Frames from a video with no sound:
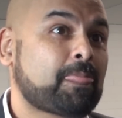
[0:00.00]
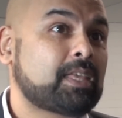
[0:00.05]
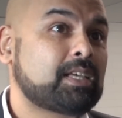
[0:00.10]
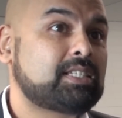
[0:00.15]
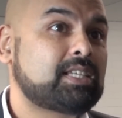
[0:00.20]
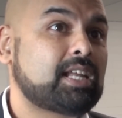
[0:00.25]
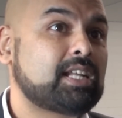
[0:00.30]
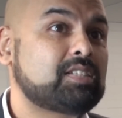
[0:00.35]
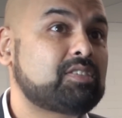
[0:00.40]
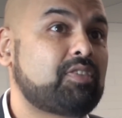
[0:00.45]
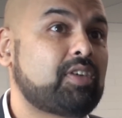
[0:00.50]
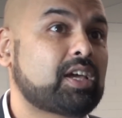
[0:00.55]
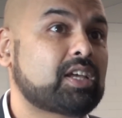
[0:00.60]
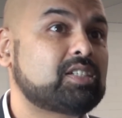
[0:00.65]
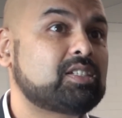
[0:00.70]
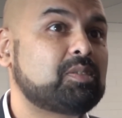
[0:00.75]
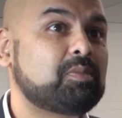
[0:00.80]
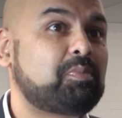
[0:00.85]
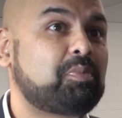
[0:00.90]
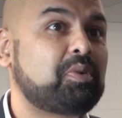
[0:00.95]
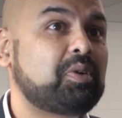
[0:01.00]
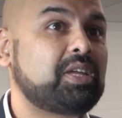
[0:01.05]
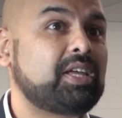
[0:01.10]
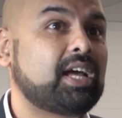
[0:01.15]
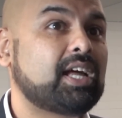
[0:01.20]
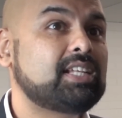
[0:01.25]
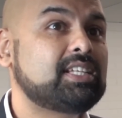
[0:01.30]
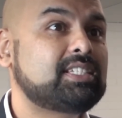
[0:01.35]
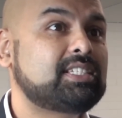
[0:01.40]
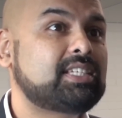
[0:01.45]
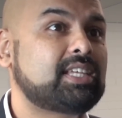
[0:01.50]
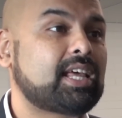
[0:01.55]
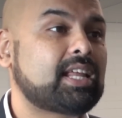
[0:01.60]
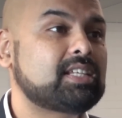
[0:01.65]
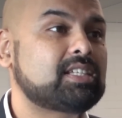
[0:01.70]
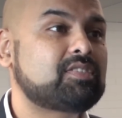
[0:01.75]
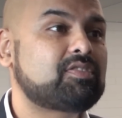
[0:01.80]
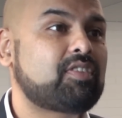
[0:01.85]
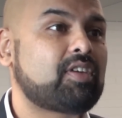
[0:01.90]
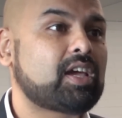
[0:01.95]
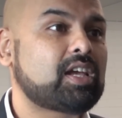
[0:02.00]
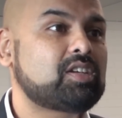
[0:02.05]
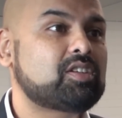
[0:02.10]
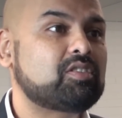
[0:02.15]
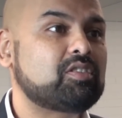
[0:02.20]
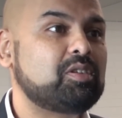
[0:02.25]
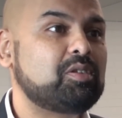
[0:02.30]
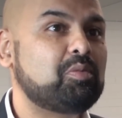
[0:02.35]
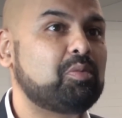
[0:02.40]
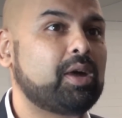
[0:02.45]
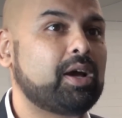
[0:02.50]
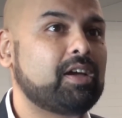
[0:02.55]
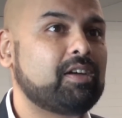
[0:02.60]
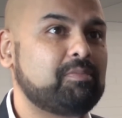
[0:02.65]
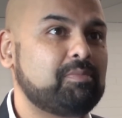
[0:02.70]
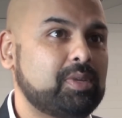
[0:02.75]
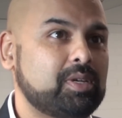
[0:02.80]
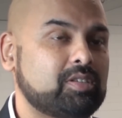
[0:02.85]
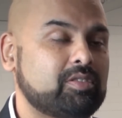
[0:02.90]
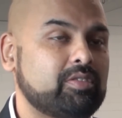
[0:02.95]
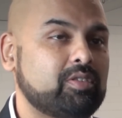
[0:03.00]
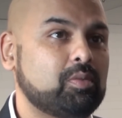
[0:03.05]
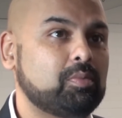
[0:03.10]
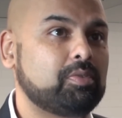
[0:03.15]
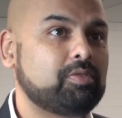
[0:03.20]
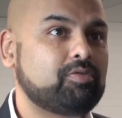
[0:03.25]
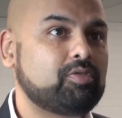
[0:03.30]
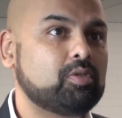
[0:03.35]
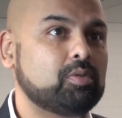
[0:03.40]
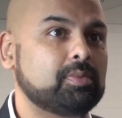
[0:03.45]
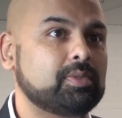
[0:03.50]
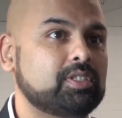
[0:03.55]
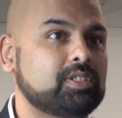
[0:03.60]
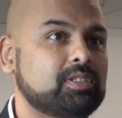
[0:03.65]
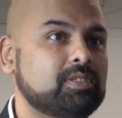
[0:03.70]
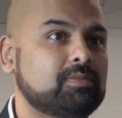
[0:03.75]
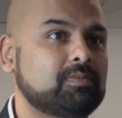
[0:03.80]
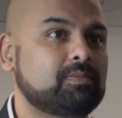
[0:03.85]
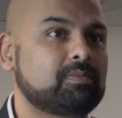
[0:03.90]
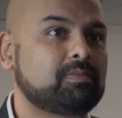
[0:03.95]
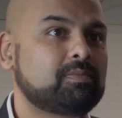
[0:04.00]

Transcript: satisfaction is a pretty unsatisfactory way of measuring your performance.